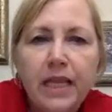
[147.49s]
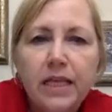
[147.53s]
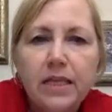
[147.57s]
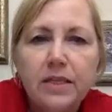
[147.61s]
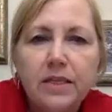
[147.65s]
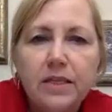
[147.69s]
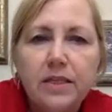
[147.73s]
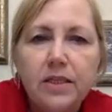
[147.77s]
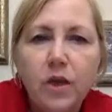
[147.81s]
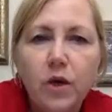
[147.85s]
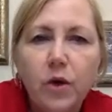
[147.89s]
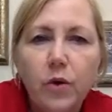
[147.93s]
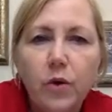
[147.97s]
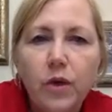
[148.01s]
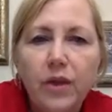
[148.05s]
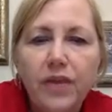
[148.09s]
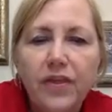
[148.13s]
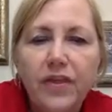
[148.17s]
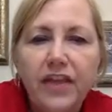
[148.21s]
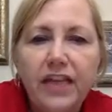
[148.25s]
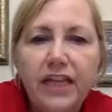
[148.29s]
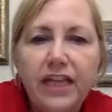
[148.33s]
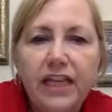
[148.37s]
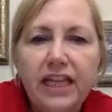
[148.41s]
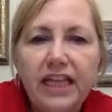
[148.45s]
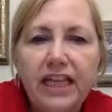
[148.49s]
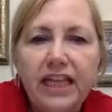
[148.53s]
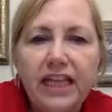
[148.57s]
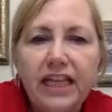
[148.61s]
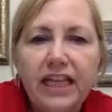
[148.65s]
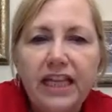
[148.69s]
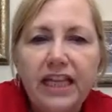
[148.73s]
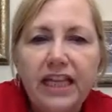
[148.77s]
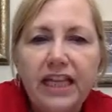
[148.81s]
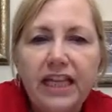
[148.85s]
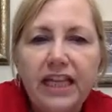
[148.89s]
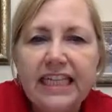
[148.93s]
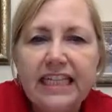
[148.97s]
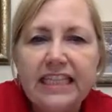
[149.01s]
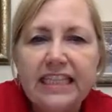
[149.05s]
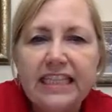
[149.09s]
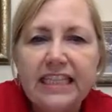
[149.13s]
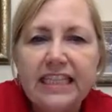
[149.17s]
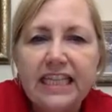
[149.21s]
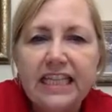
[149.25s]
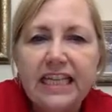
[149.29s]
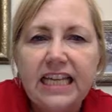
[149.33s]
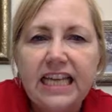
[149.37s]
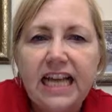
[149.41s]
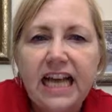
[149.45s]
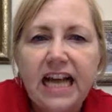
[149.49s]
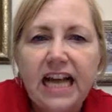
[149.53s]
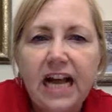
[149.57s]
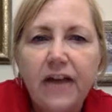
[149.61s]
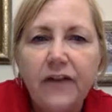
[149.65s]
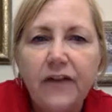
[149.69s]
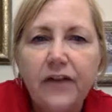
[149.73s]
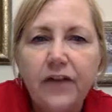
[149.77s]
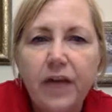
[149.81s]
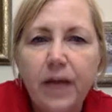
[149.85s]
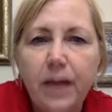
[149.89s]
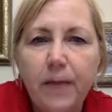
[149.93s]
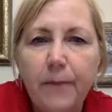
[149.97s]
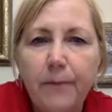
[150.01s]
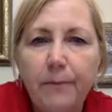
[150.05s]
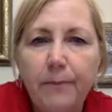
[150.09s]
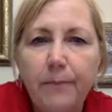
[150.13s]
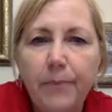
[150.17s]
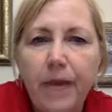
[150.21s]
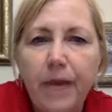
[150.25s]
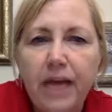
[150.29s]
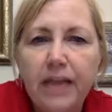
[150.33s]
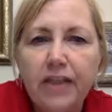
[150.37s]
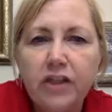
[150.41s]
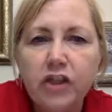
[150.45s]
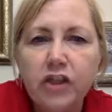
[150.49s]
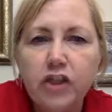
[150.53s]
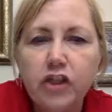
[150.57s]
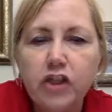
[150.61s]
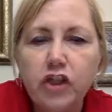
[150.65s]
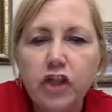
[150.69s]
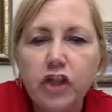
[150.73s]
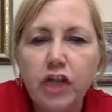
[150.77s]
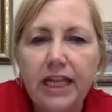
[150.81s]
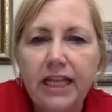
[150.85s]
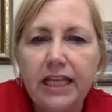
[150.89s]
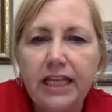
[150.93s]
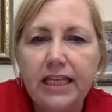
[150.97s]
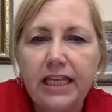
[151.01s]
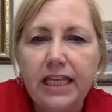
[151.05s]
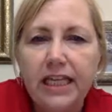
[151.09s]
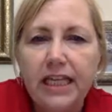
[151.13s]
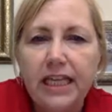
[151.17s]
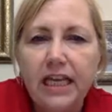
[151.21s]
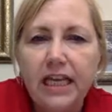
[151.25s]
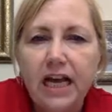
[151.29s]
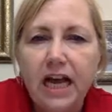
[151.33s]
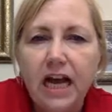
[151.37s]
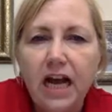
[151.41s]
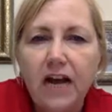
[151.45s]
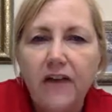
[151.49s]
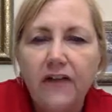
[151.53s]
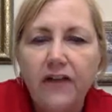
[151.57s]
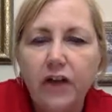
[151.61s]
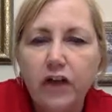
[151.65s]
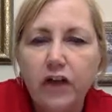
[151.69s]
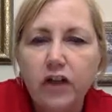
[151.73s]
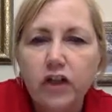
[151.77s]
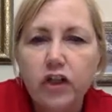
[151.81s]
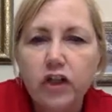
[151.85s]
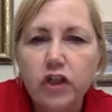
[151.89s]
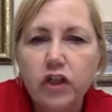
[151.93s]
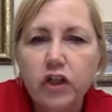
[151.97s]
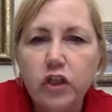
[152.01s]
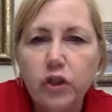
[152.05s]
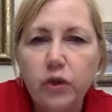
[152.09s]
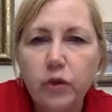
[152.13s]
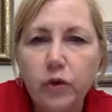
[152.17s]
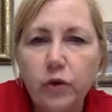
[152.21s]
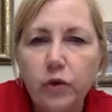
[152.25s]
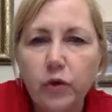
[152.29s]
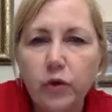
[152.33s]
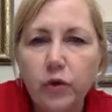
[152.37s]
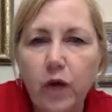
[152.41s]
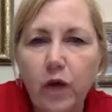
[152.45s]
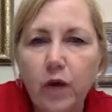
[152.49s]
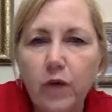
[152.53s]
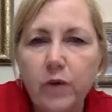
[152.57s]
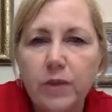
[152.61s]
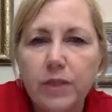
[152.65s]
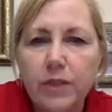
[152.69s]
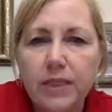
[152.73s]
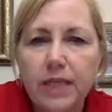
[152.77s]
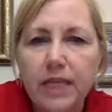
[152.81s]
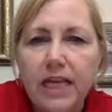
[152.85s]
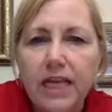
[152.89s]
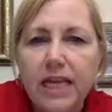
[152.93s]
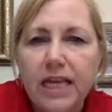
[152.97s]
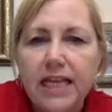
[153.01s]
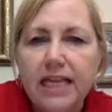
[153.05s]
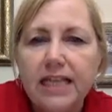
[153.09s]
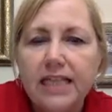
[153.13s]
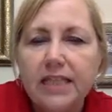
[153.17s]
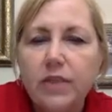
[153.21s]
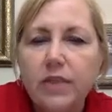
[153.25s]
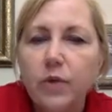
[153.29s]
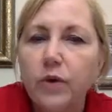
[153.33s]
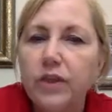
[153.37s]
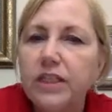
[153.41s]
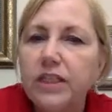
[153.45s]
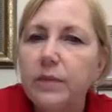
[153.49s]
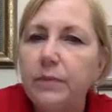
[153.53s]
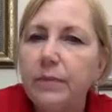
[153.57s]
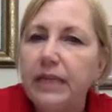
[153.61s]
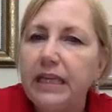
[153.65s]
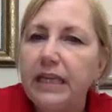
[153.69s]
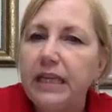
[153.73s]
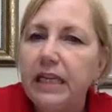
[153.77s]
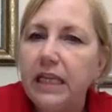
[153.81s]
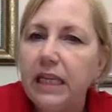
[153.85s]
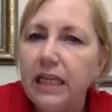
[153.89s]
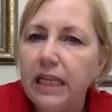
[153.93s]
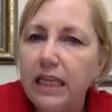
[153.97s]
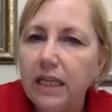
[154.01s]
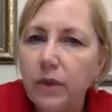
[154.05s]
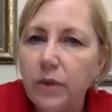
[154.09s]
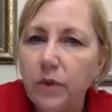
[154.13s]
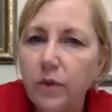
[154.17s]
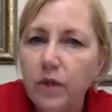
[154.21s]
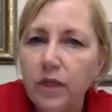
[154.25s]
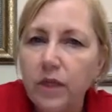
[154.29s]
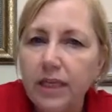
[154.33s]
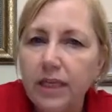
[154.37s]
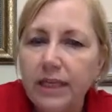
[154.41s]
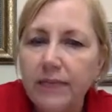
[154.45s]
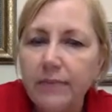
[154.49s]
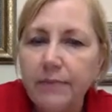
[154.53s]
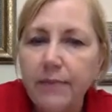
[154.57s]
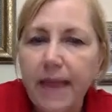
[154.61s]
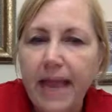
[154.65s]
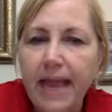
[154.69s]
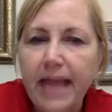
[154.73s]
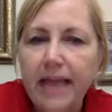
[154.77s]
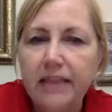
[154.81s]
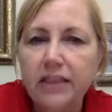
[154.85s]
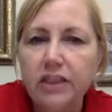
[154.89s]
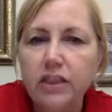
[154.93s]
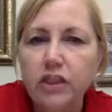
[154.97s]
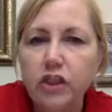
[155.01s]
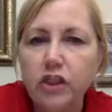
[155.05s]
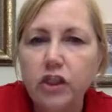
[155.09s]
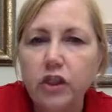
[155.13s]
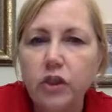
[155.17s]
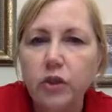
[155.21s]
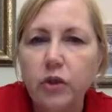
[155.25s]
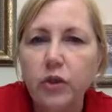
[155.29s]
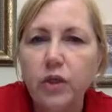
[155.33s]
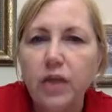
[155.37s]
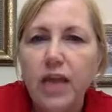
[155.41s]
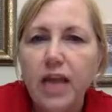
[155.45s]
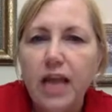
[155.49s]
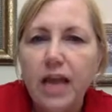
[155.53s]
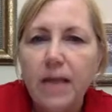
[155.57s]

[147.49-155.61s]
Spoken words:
So the heat of combustion of our sucrose is going to be equal in magnitude,